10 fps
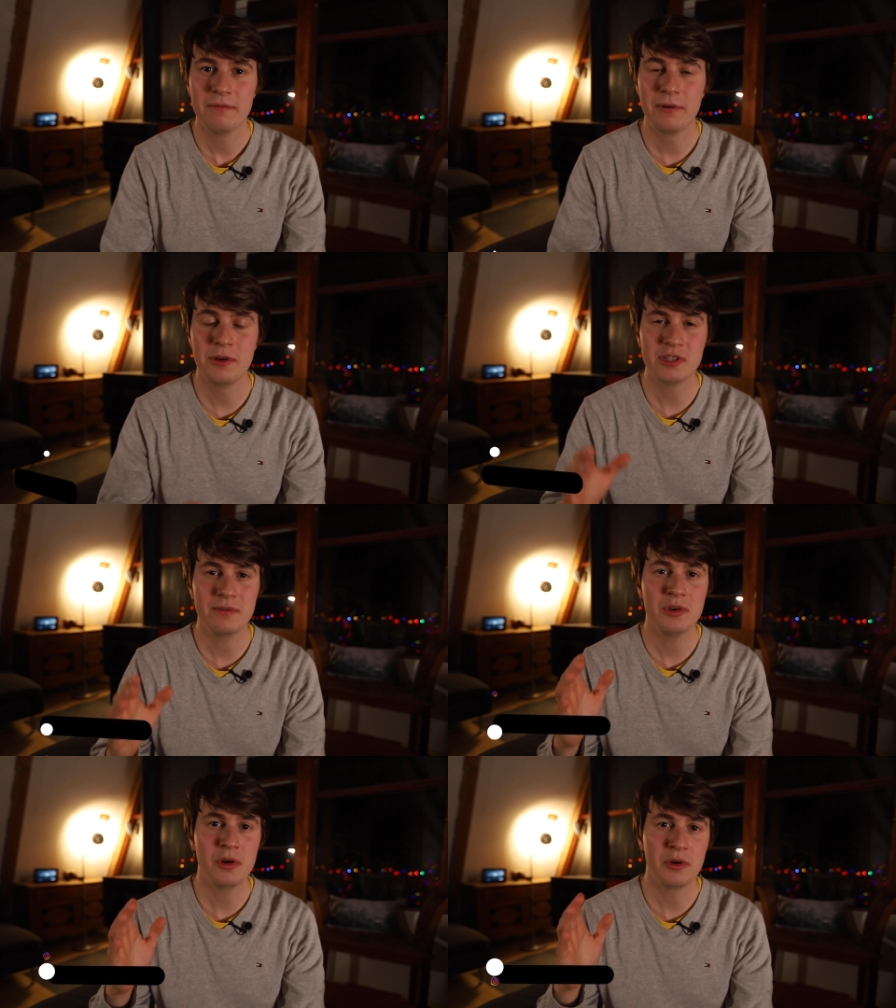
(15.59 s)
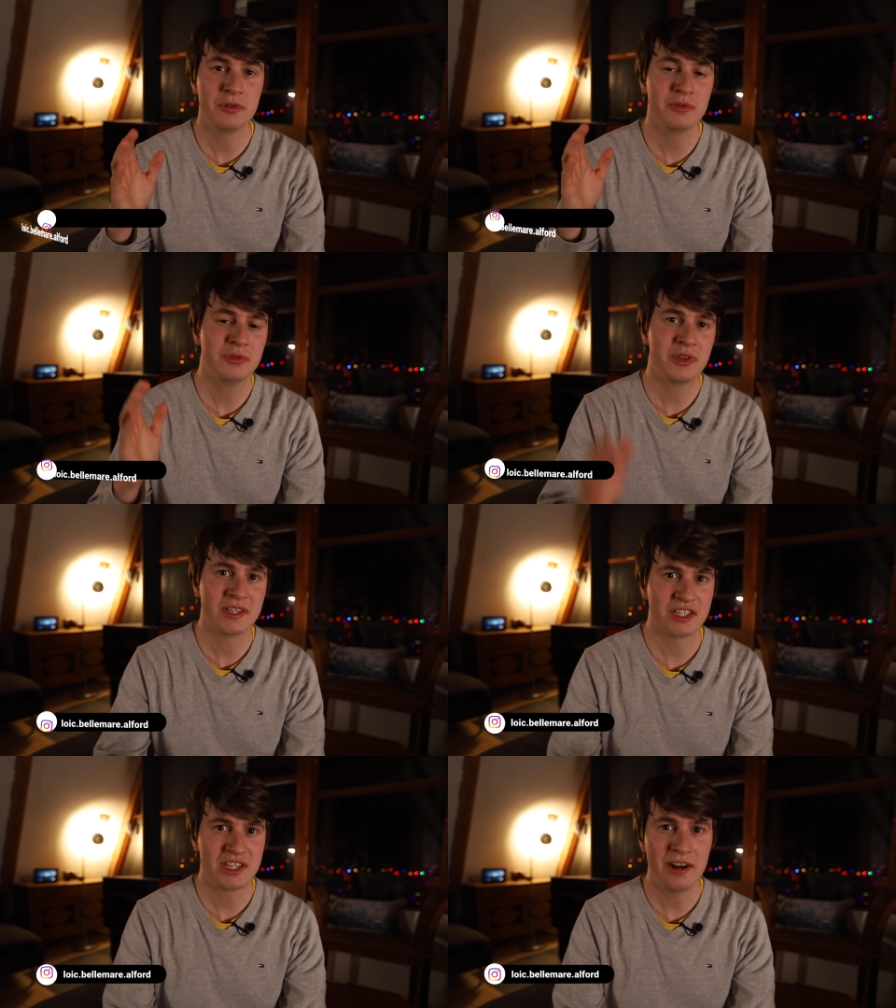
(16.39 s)
For those of you who are new to
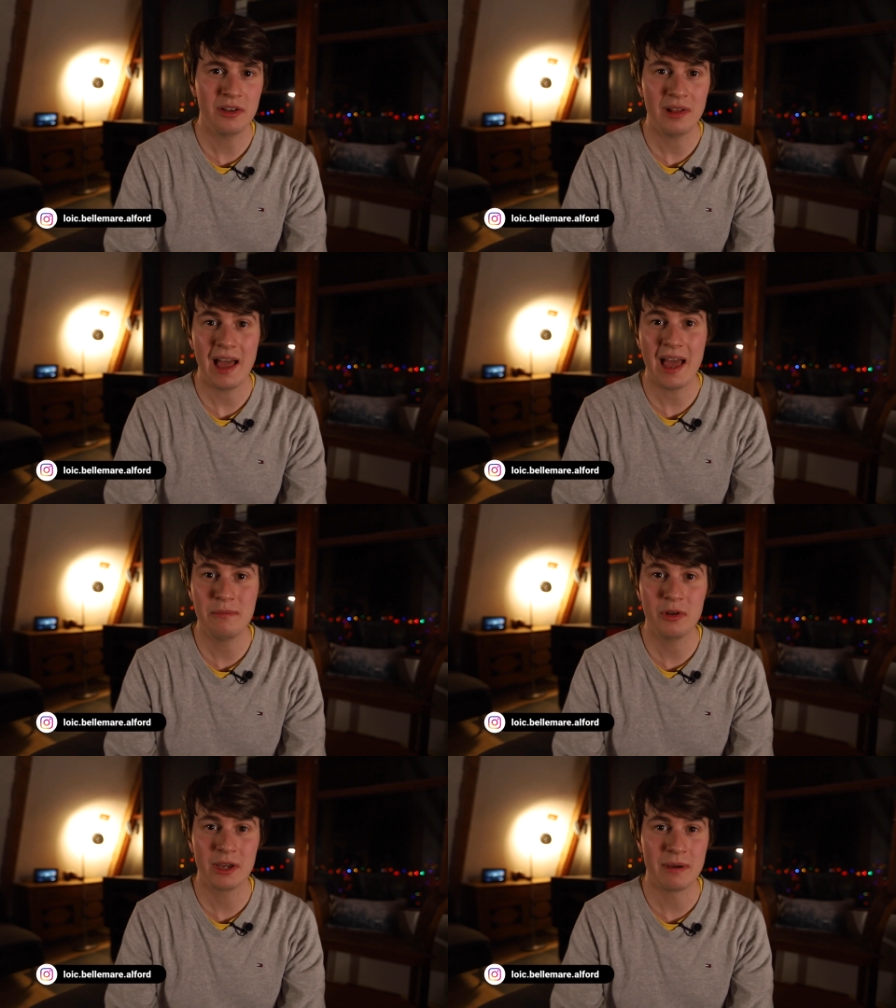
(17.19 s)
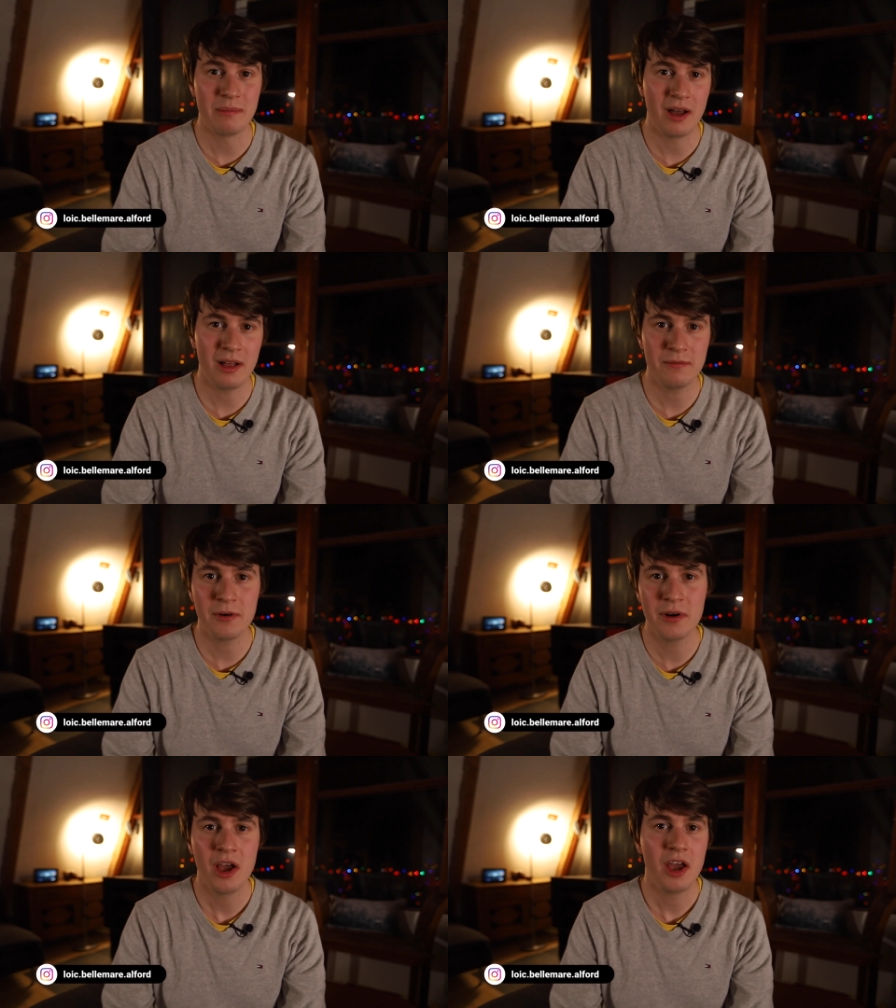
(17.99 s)
this channel, I'm Loic
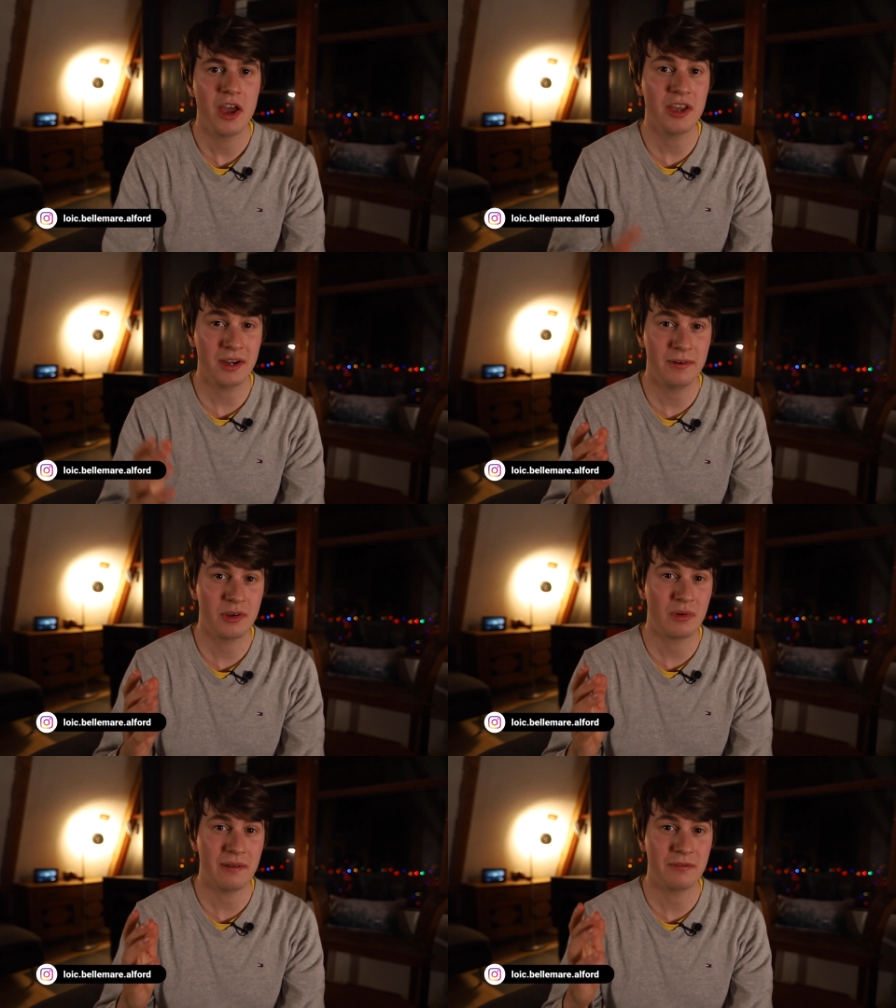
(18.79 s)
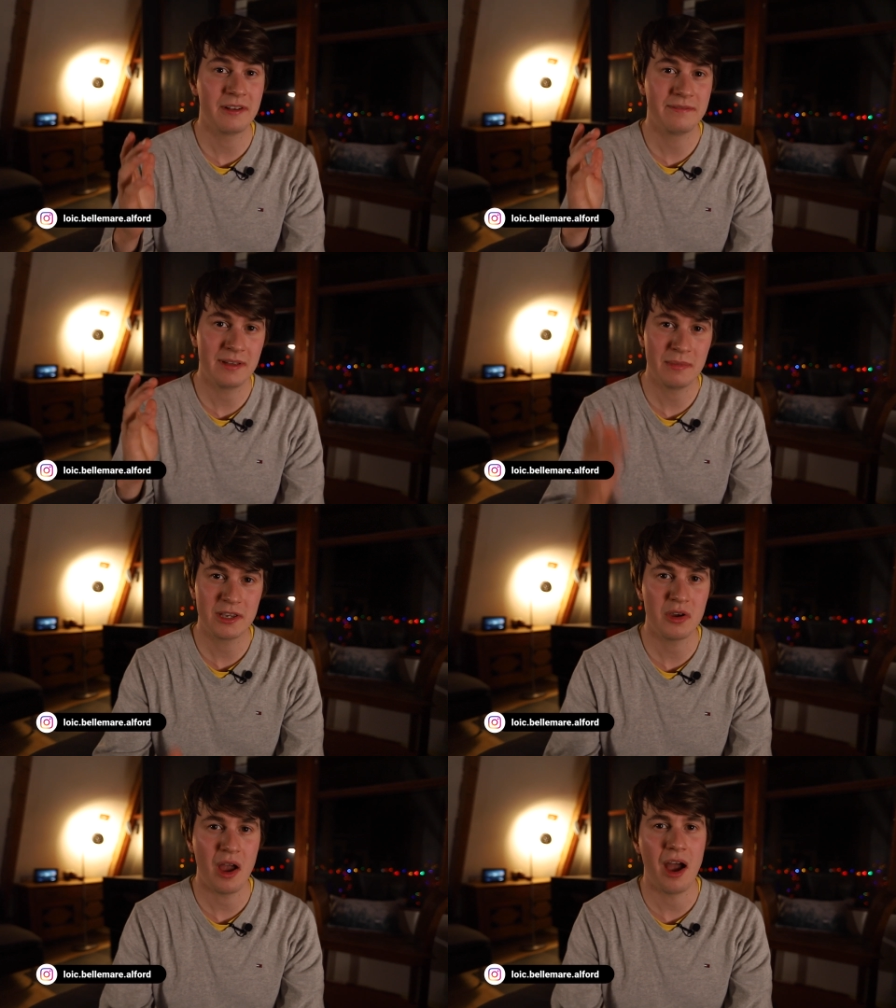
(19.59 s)
Bellemare-Alford, a young photographer and
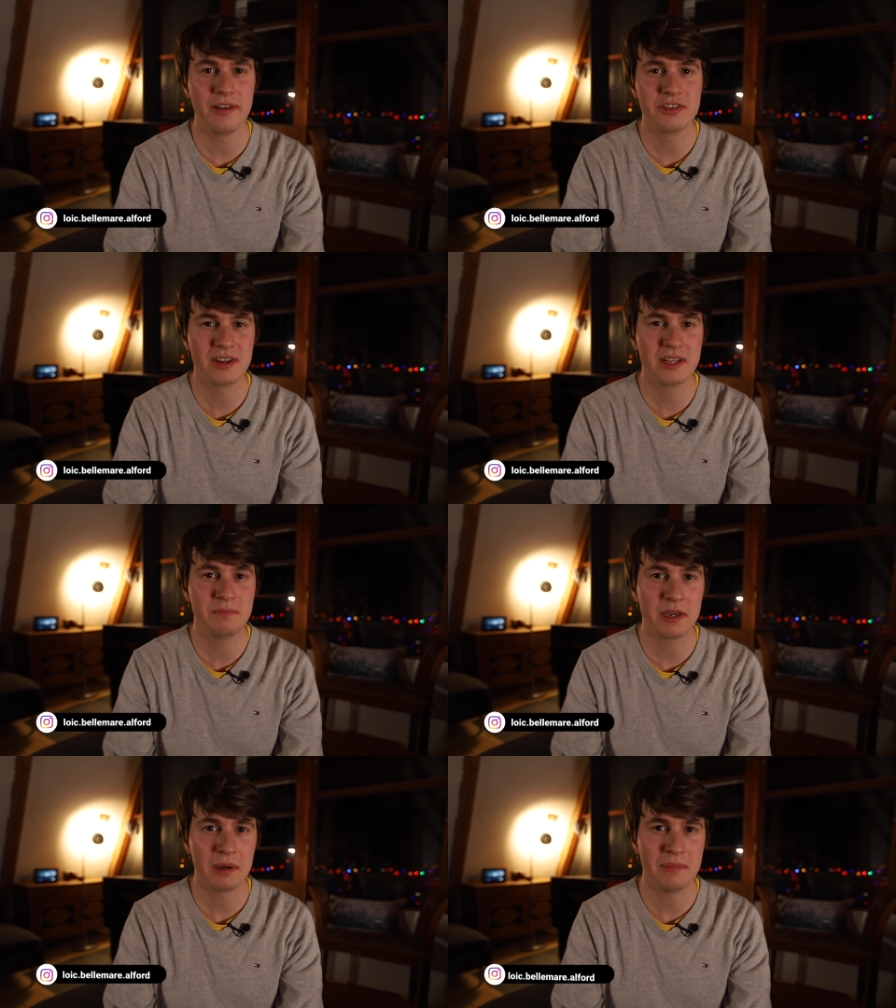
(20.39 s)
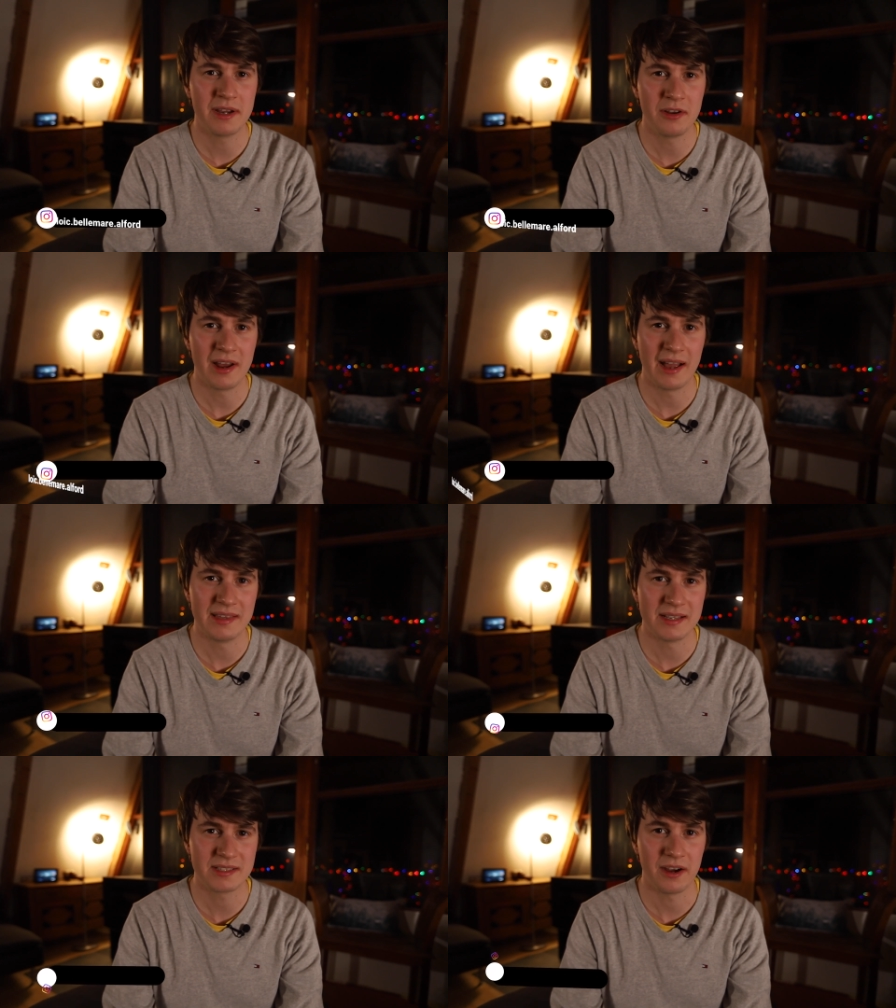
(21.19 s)
filmmaker on a journey to become better
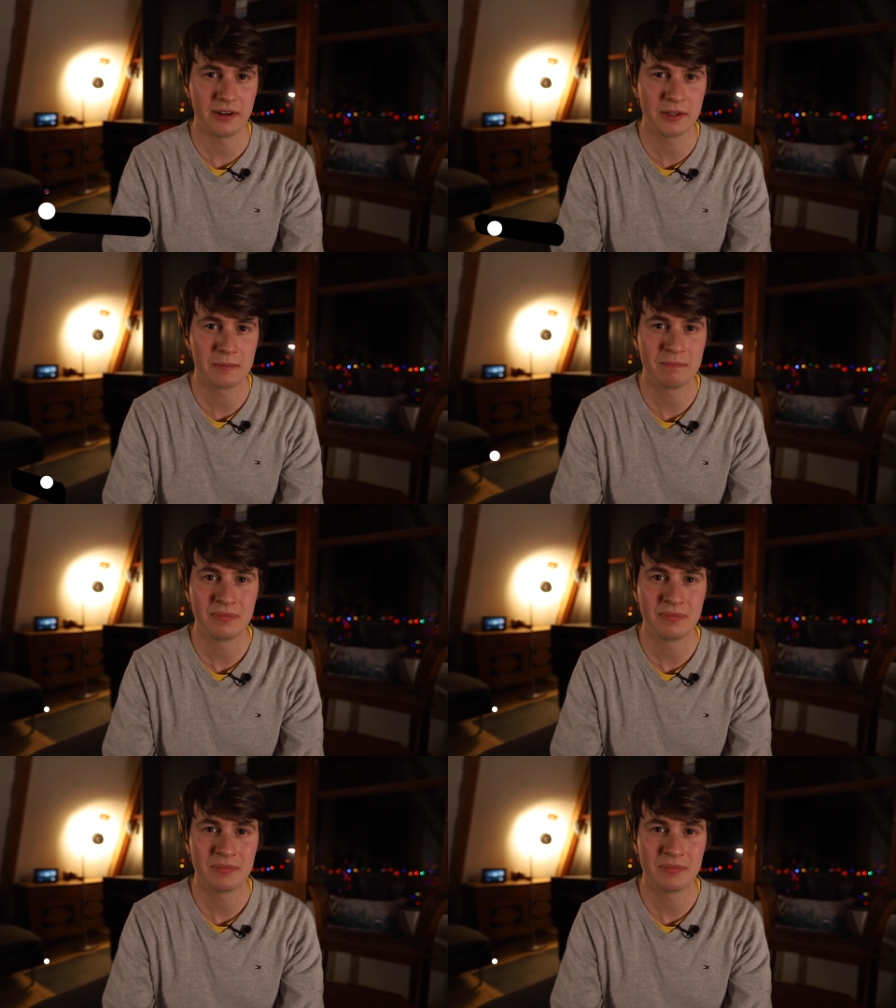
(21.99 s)
at this art.